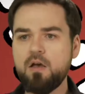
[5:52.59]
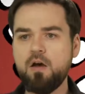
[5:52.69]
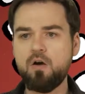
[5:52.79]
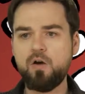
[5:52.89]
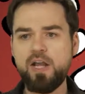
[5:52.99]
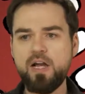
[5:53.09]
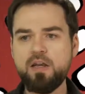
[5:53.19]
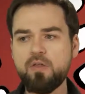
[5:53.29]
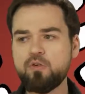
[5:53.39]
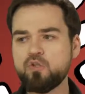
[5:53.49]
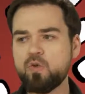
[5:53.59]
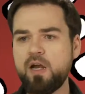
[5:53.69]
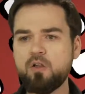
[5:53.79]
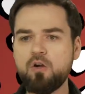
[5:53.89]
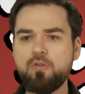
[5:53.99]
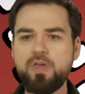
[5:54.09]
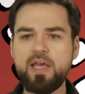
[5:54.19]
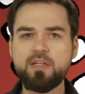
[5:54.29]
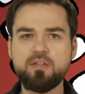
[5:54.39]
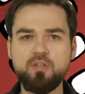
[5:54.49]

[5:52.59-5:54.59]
All right, another trailer that